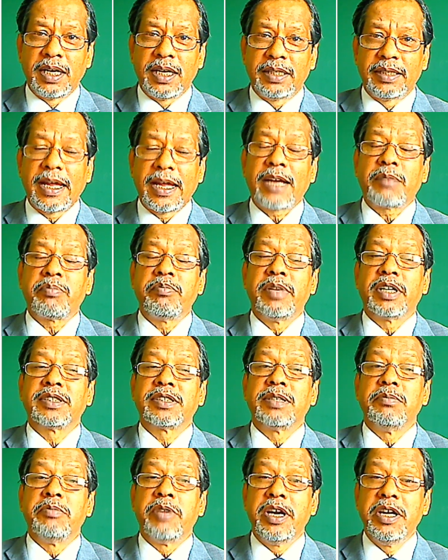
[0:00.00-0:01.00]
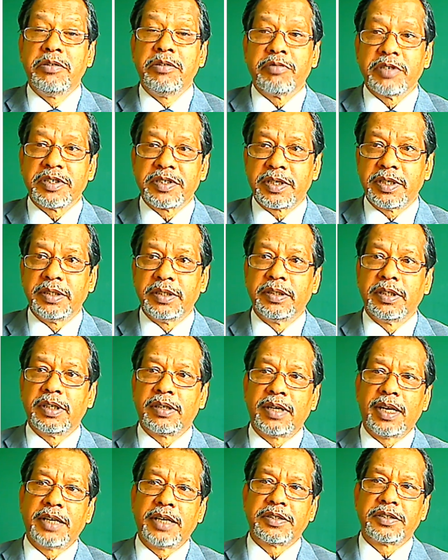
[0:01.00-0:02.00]
That makes them interested in the
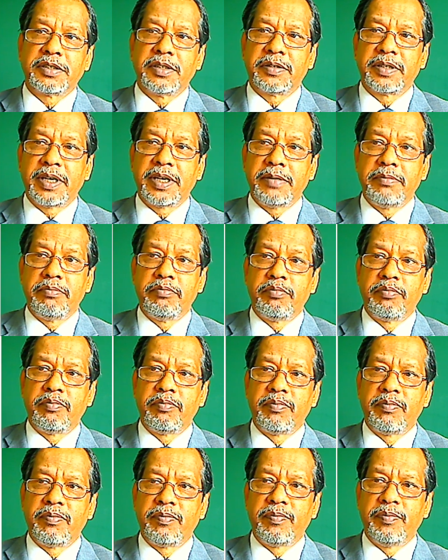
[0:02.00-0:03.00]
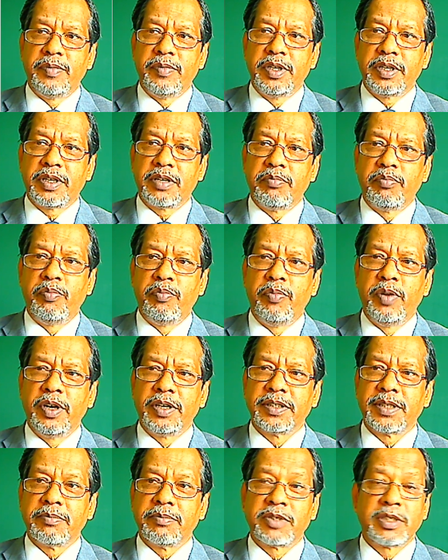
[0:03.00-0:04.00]
class, okay? You can
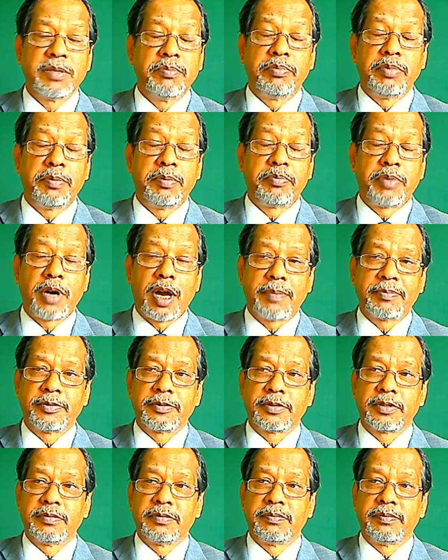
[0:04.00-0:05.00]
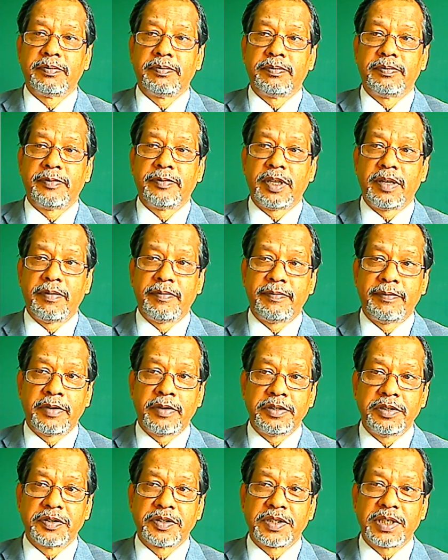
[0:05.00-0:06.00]
bring some simple props for
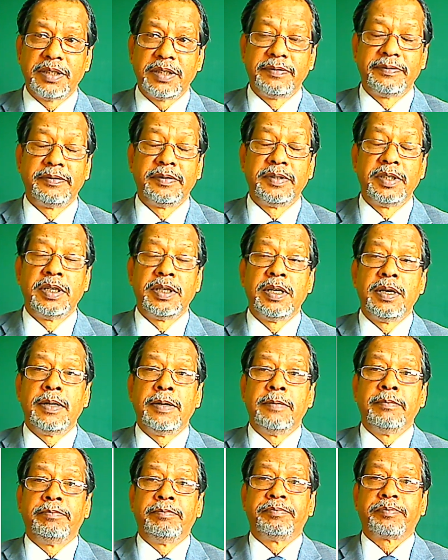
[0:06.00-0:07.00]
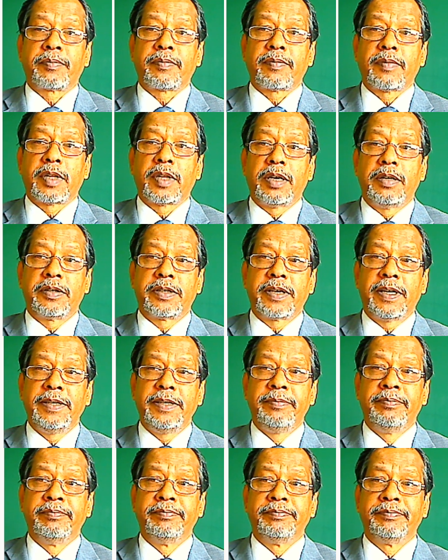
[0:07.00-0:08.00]
yourself,
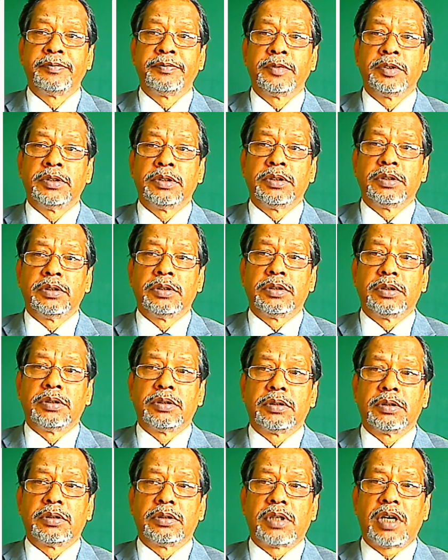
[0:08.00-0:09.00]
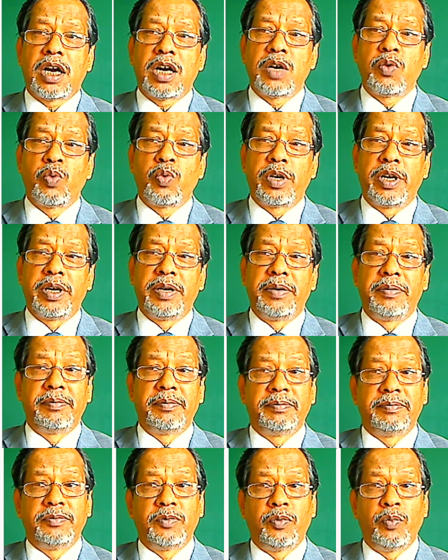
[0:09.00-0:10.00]
okay? Hardware,
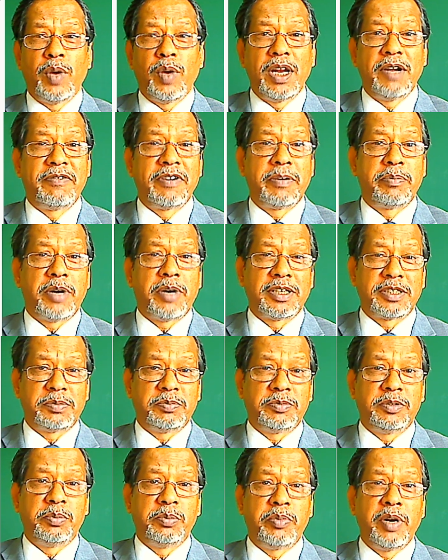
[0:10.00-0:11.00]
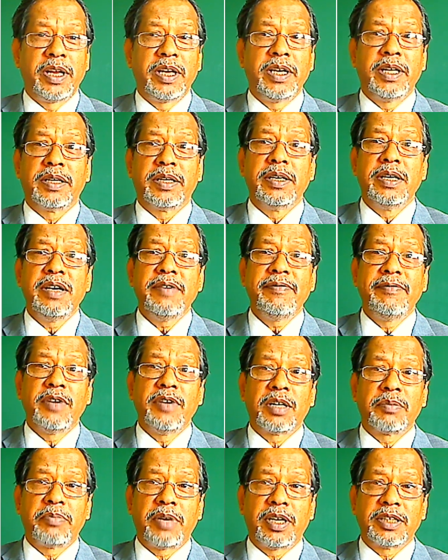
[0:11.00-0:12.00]
whenever possible, bring it. If
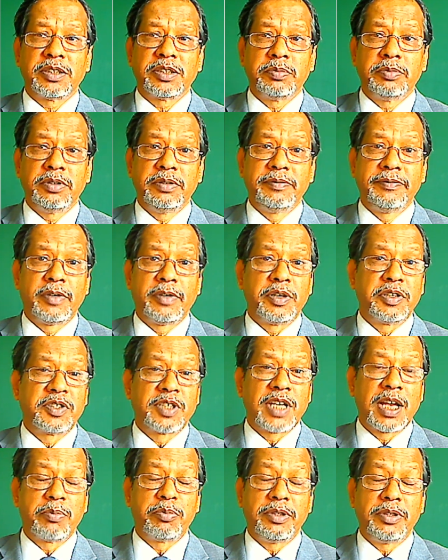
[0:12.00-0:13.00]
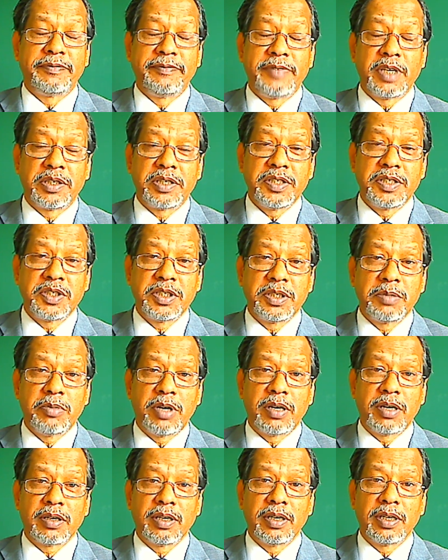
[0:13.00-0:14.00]
not possible, for example, if you are teaching
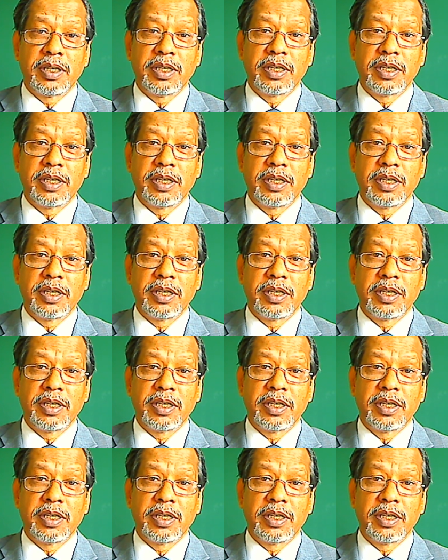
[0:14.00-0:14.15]
about